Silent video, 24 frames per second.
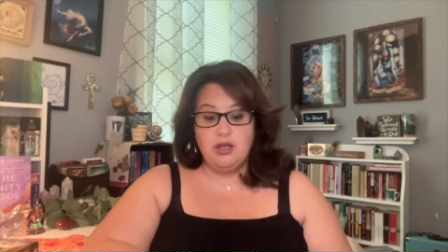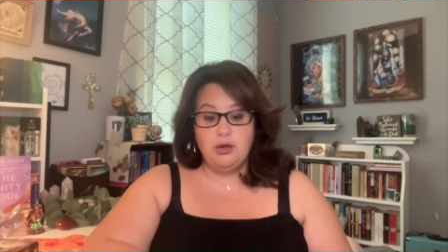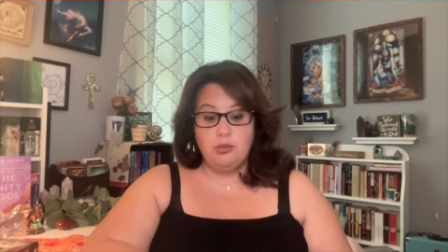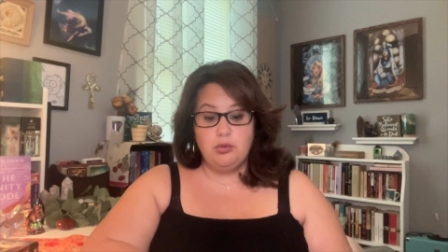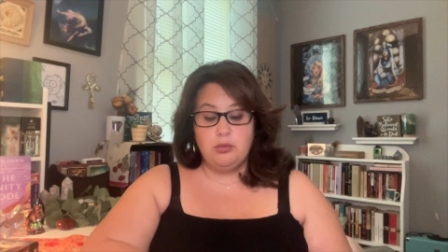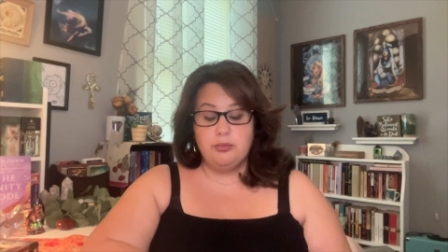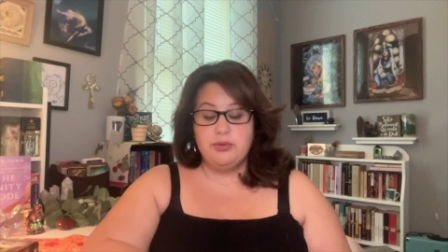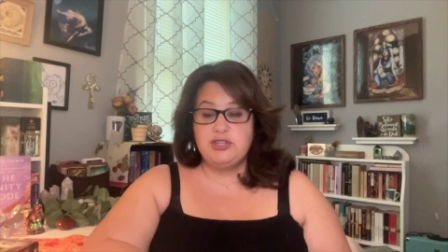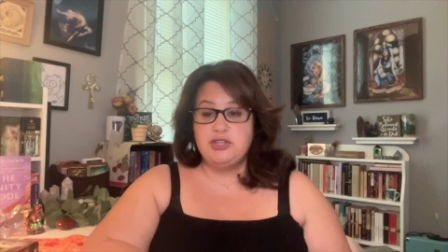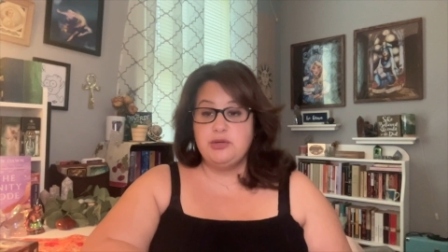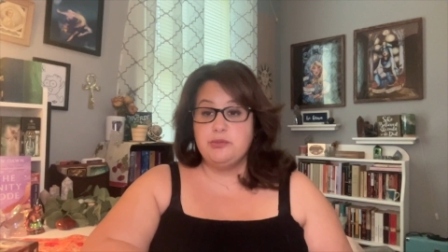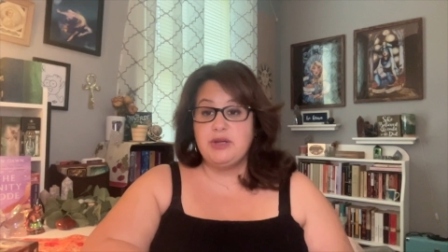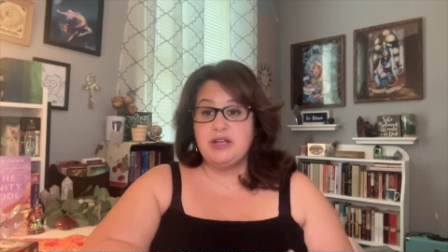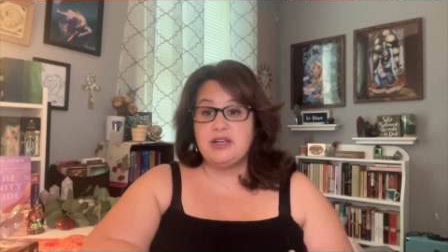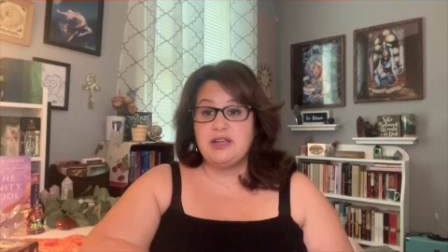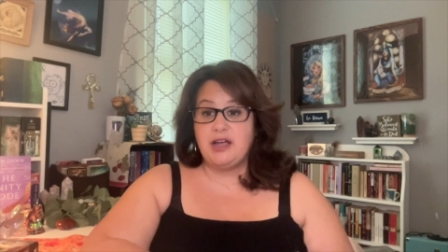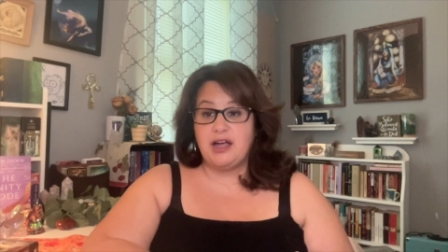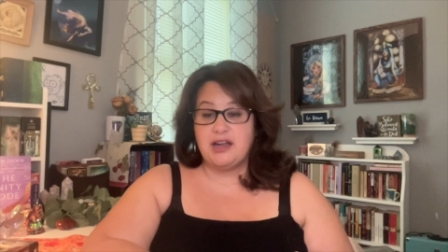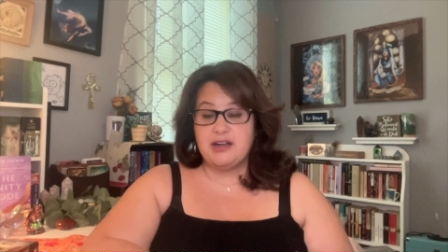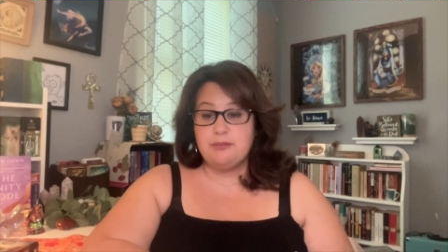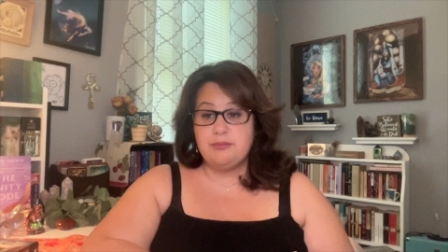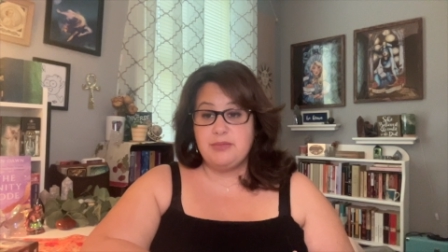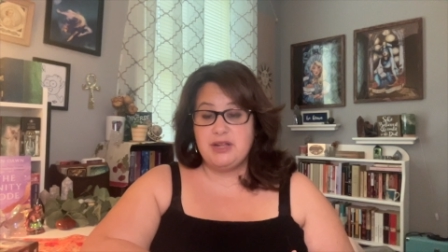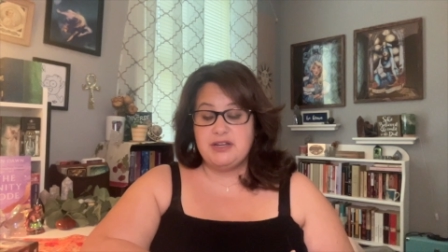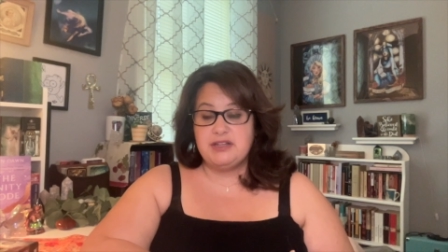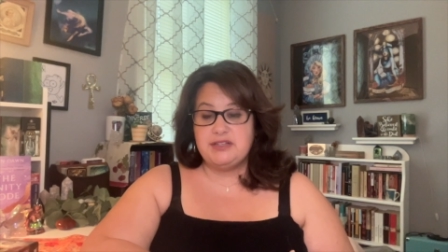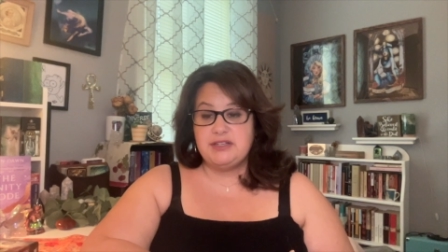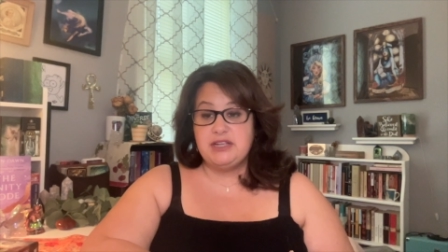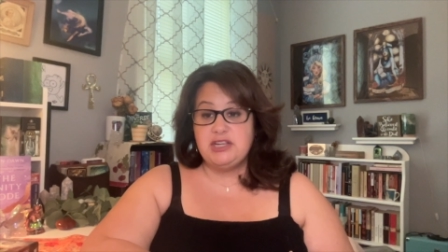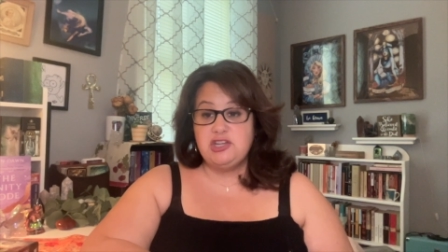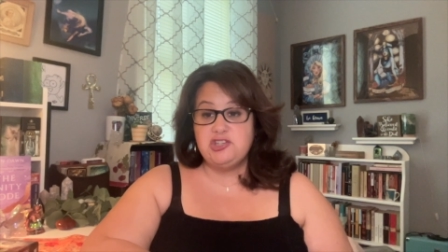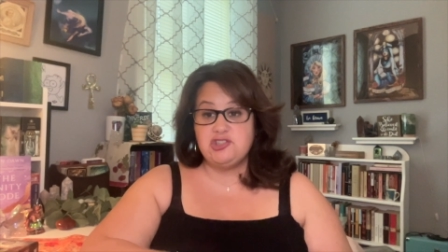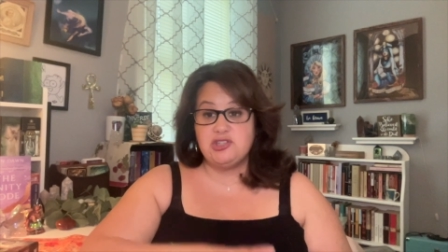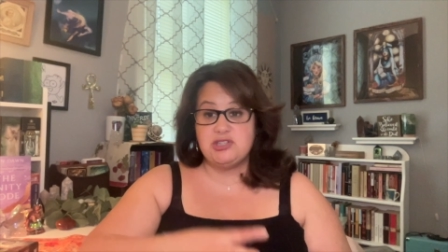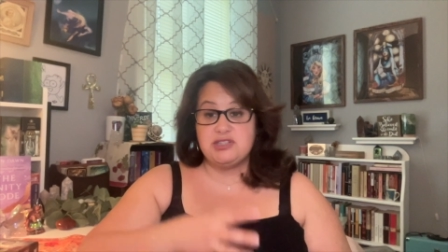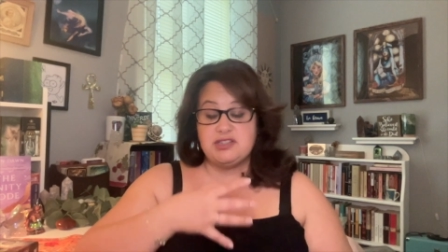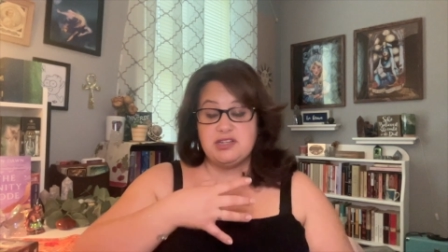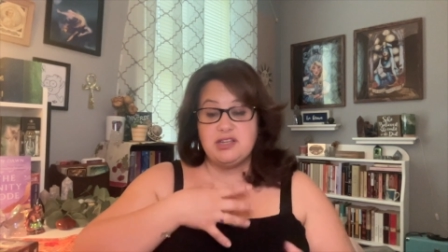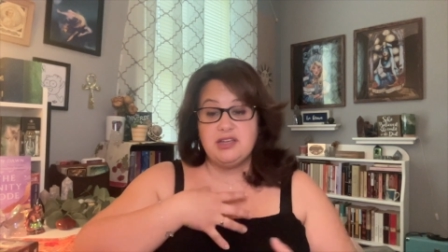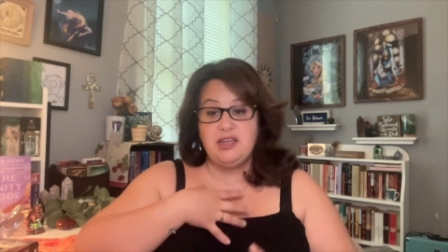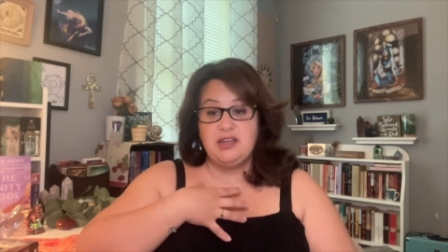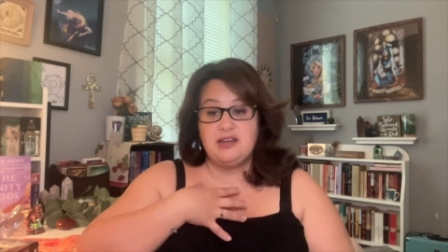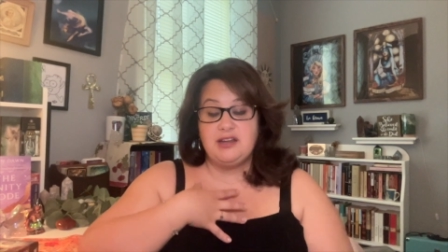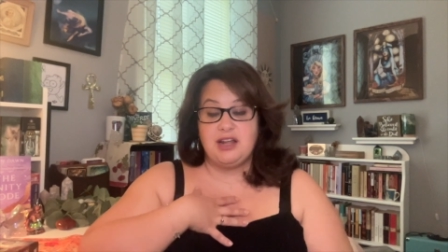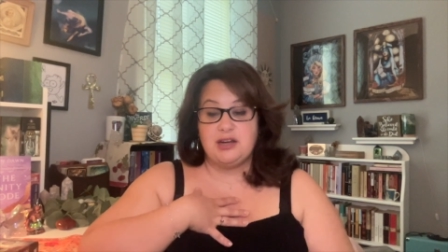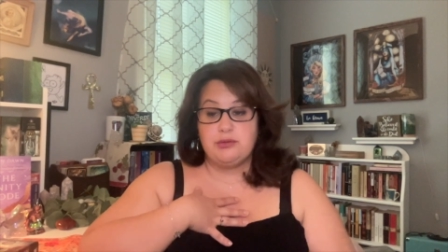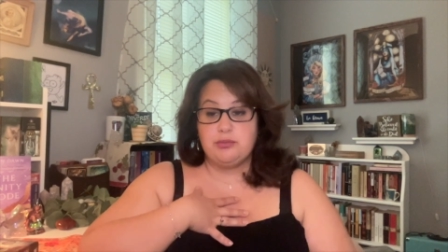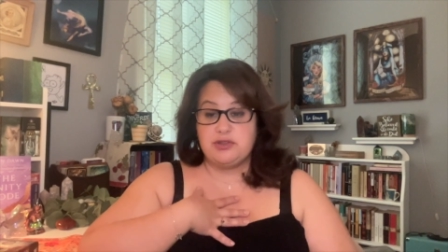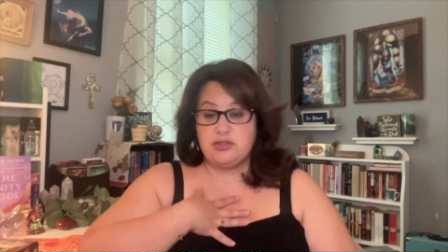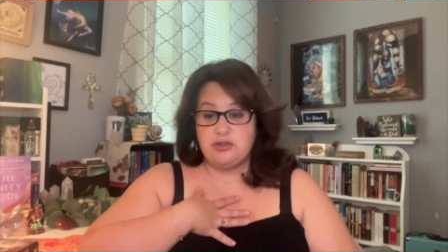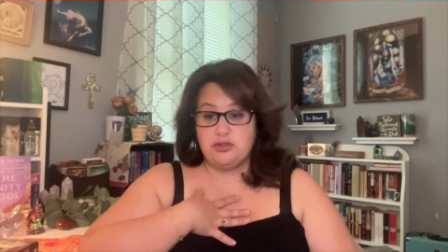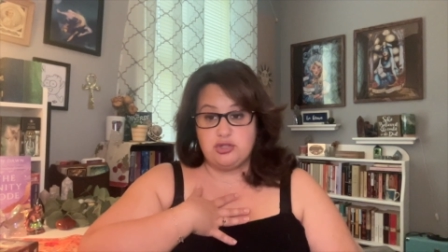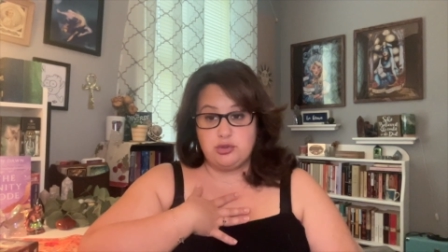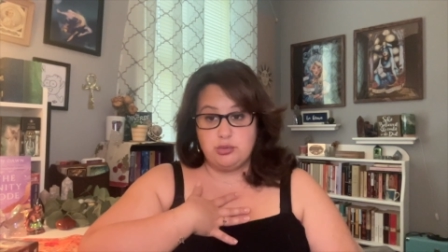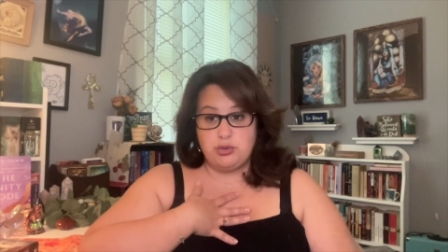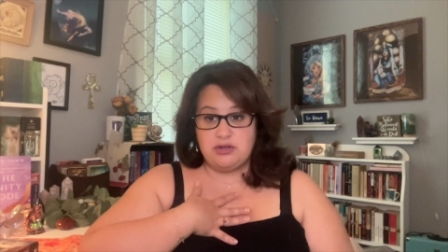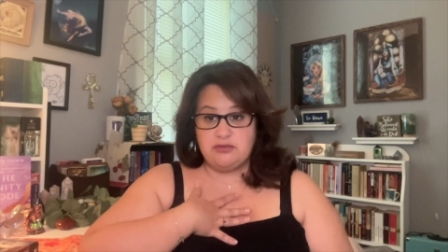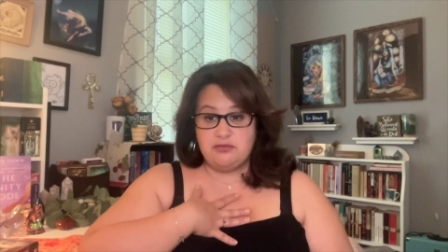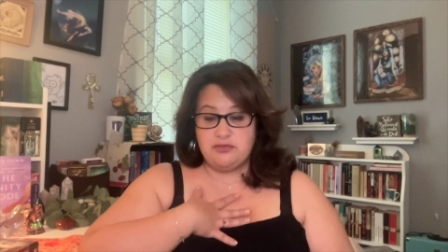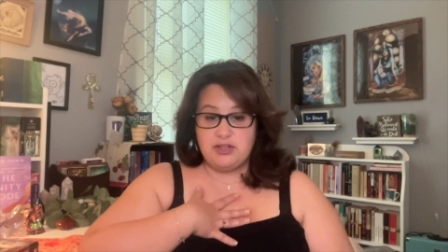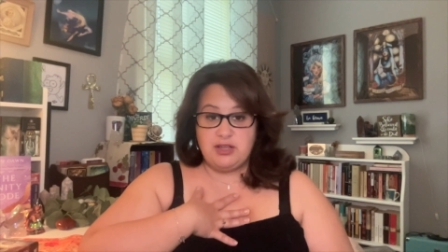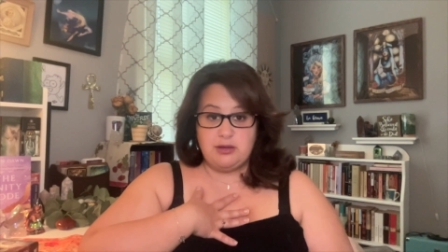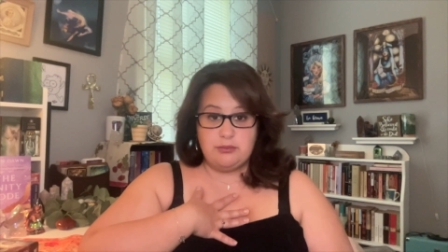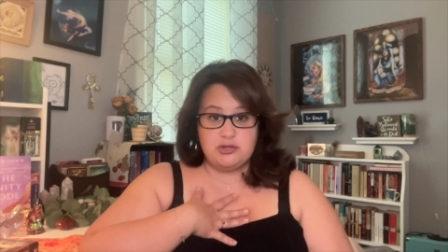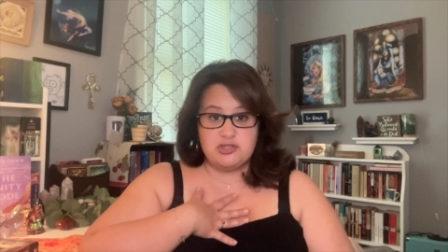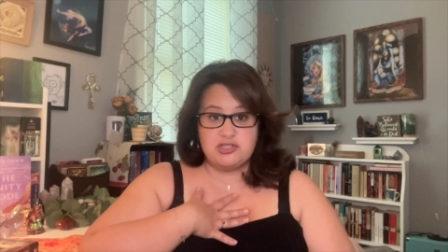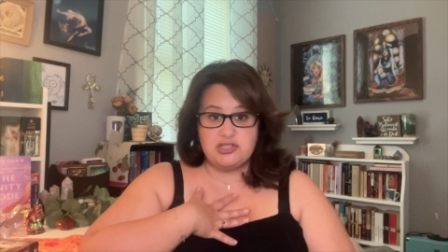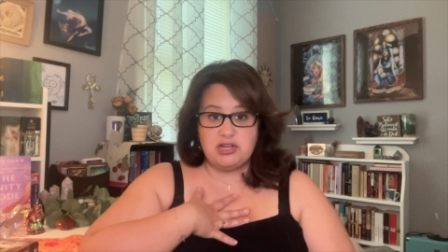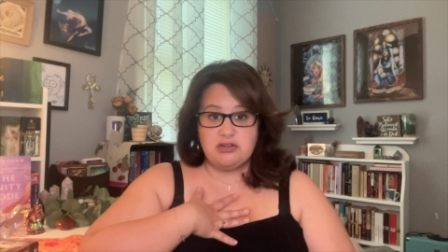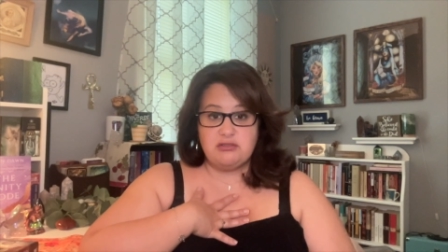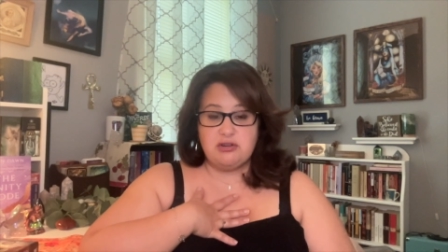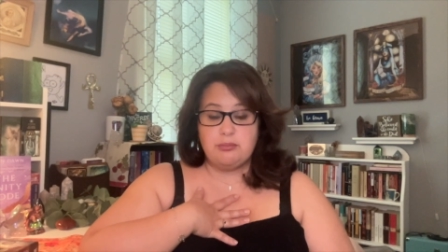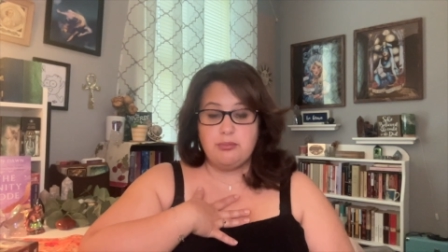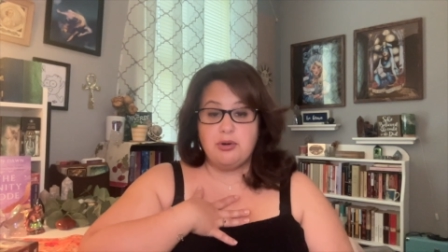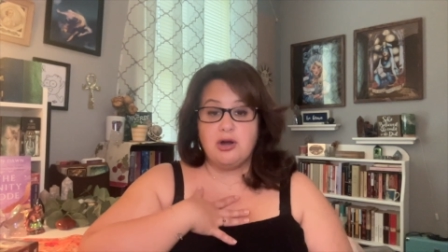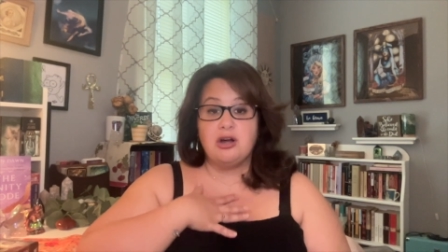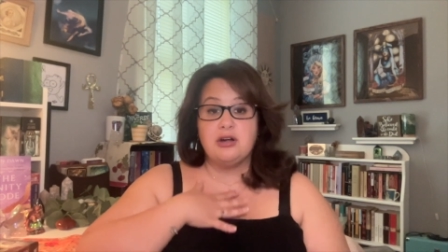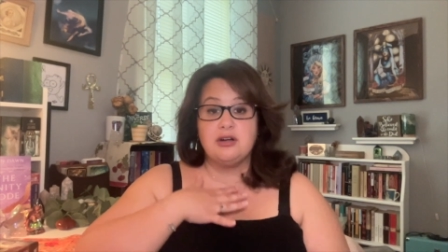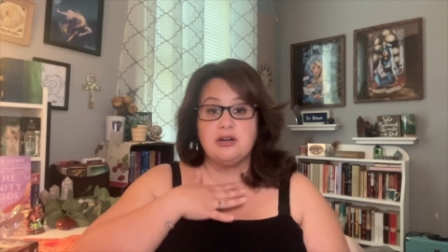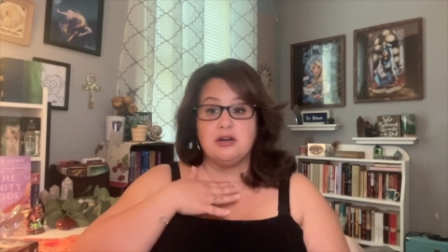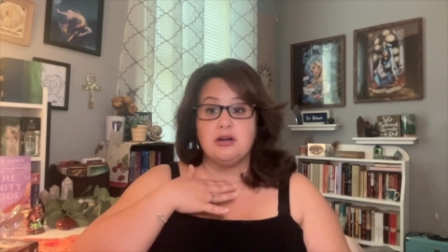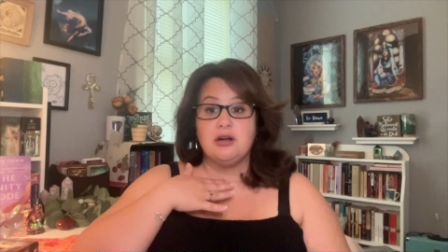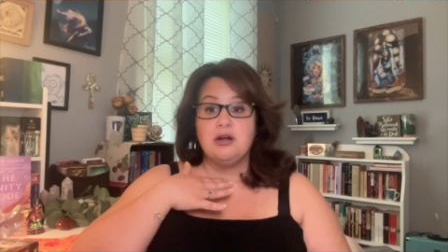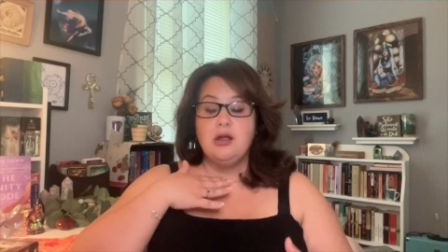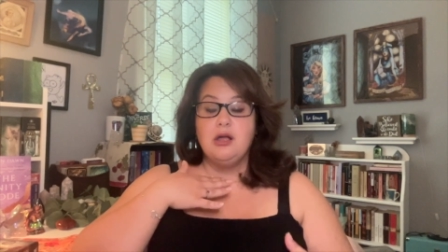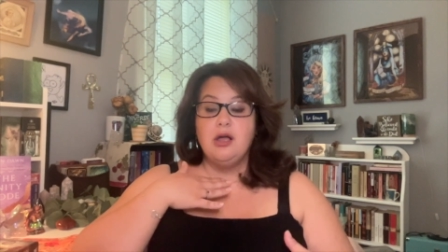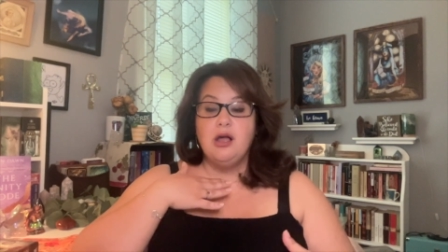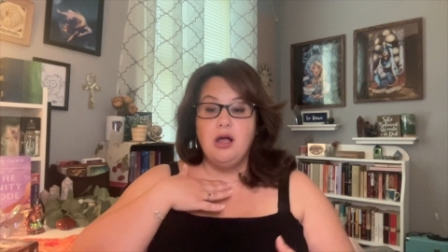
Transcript: We'll be doing a guided meditation to connect with your twin flame or sacred partner